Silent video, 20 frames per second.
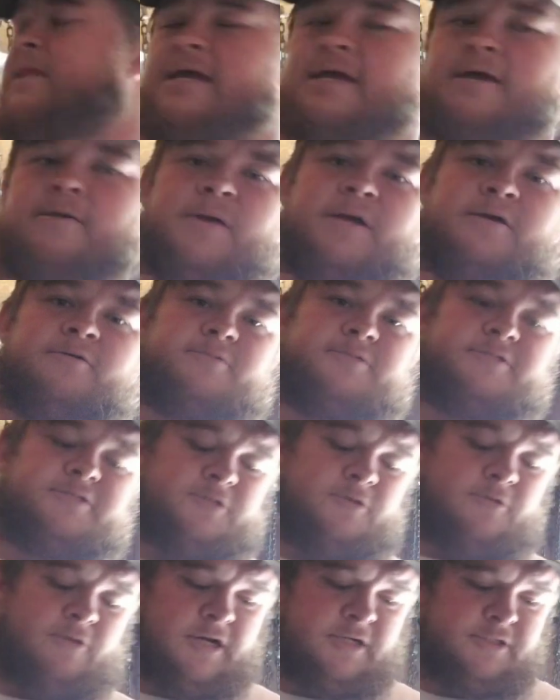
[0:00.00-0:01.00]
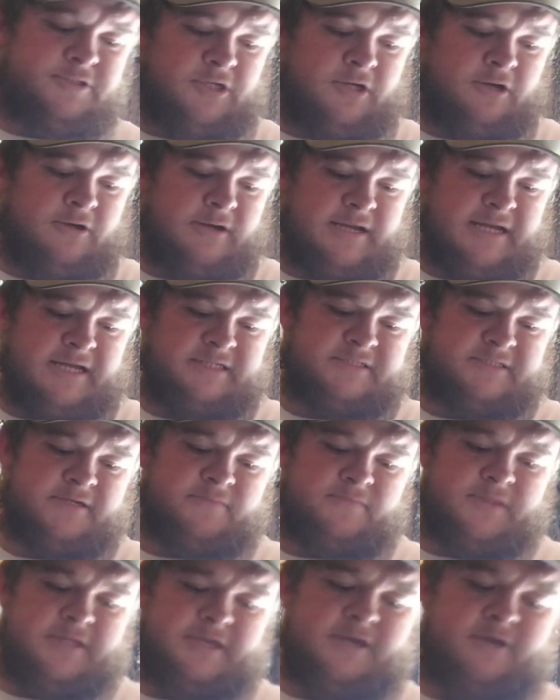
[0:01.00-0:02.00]
they come out with square jaw, I got
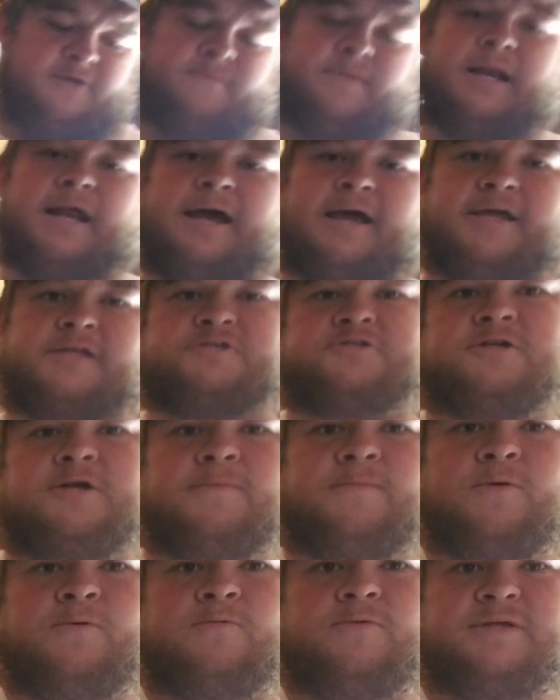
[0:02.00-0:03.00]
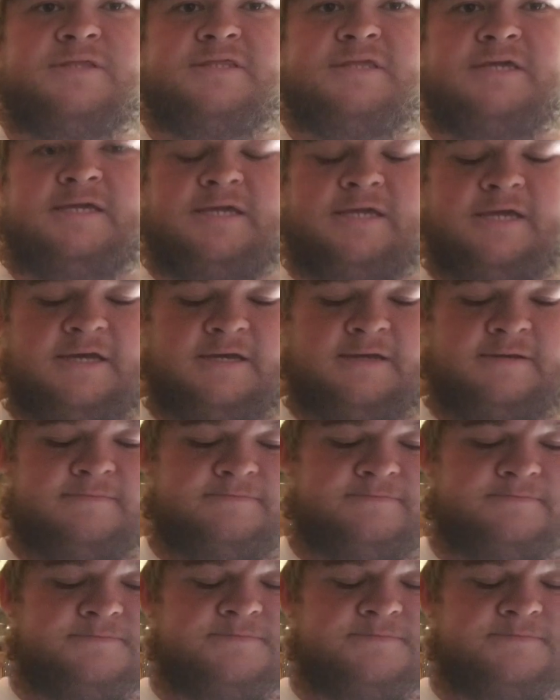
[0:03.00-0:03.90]
some of them, and I had trouble with the